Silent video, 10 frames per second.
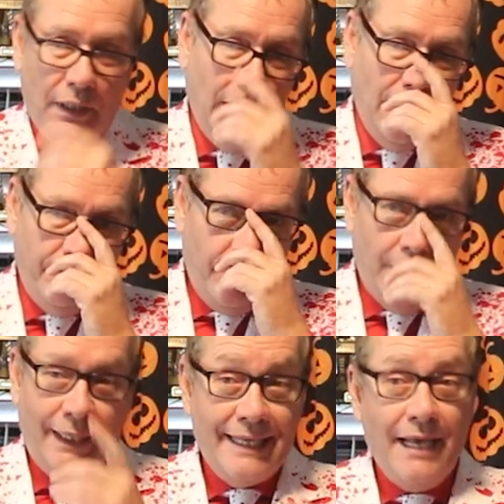Um,
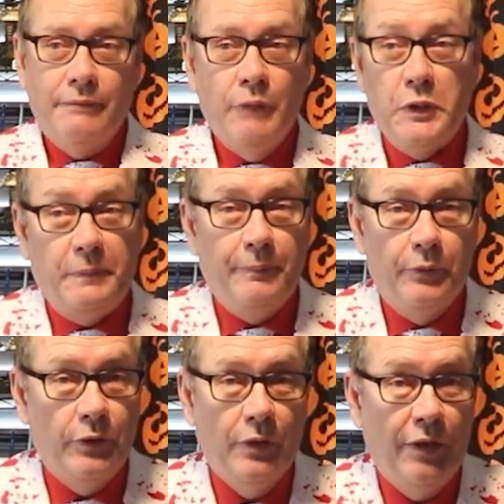again, most
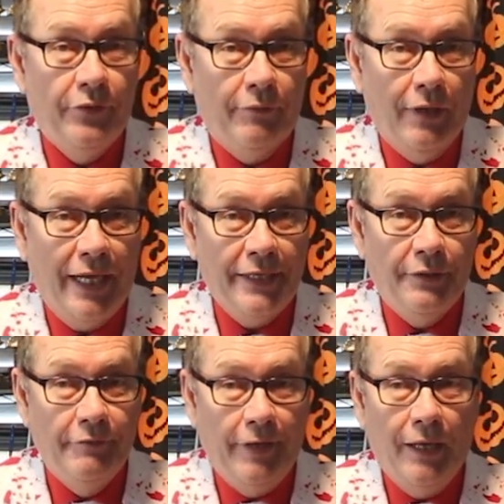people do those online
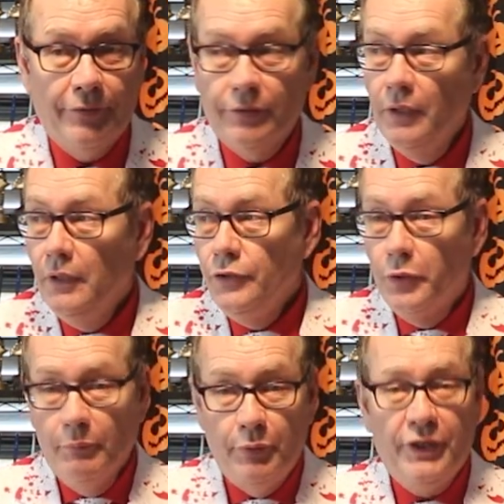in advance. You
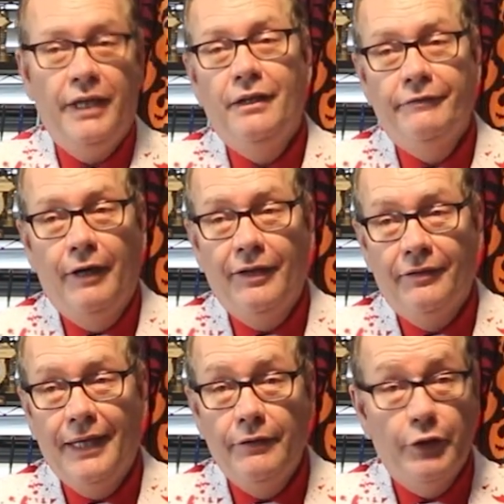can book it in
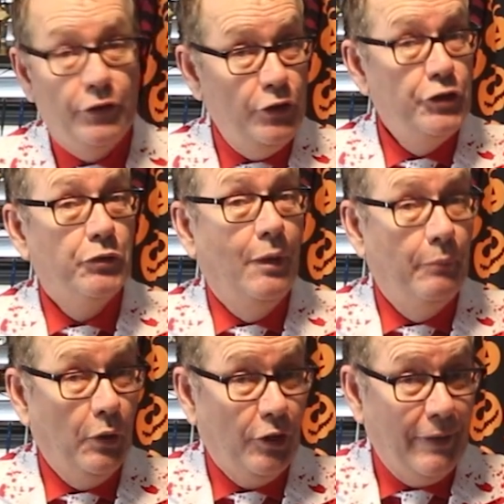advance now. You can use your
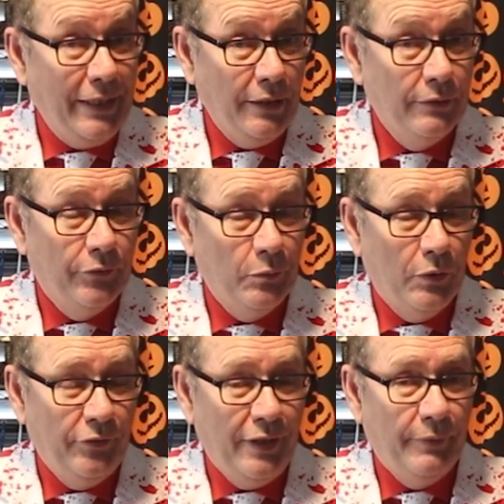onboard credit
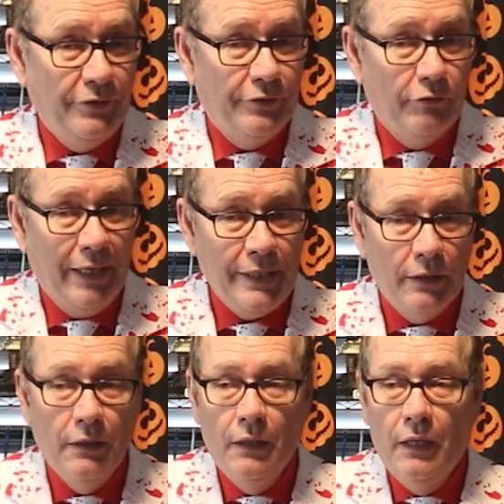towards it, which is
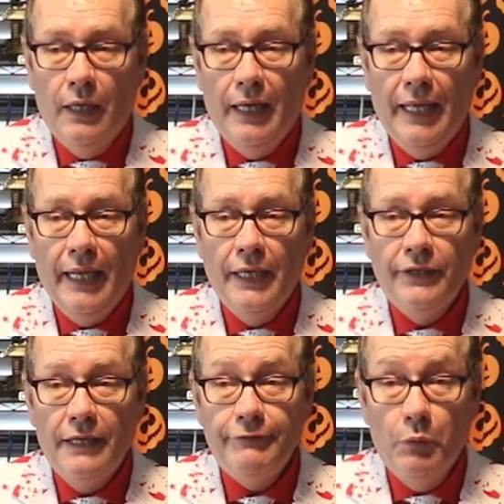great.
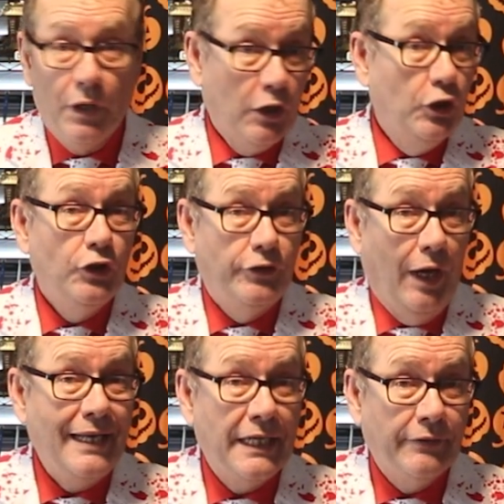And if you want a good
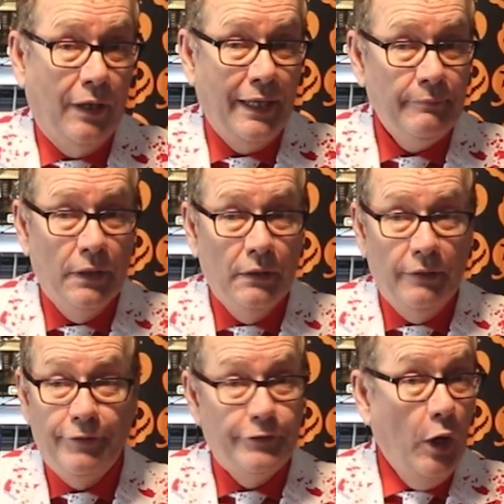dining time,
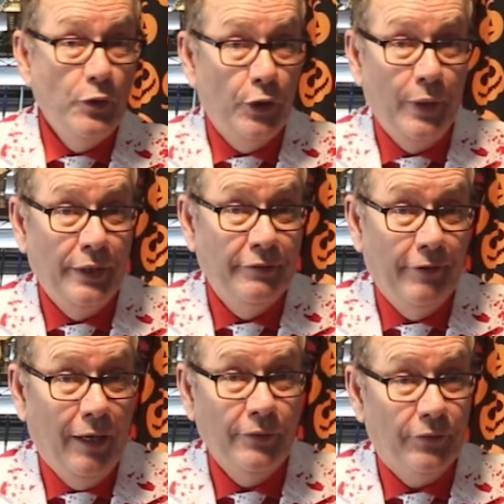if you don't do it in
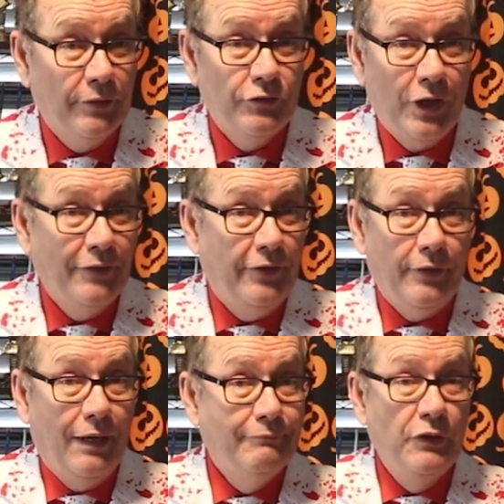advance, chances
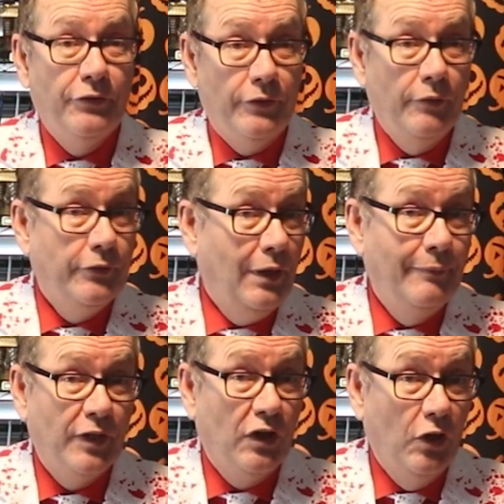are most of those
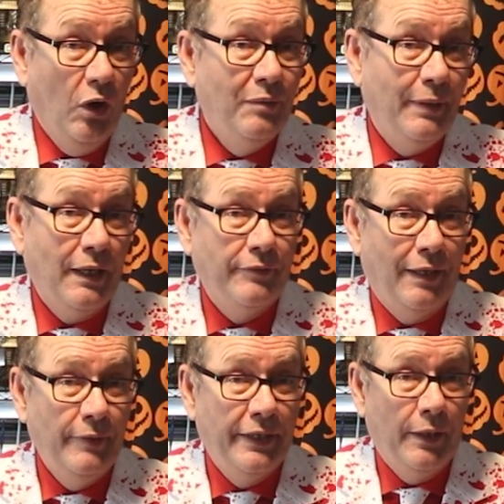times are gone by the
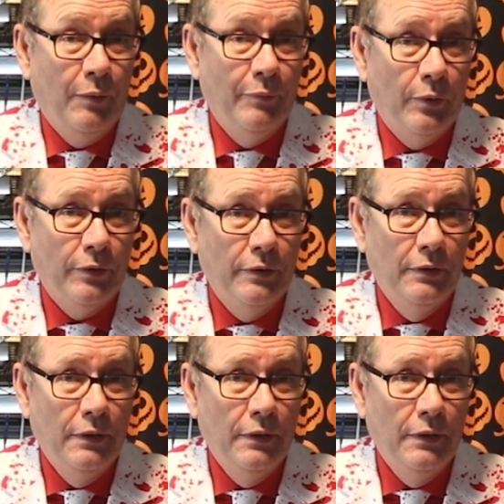time you get on board.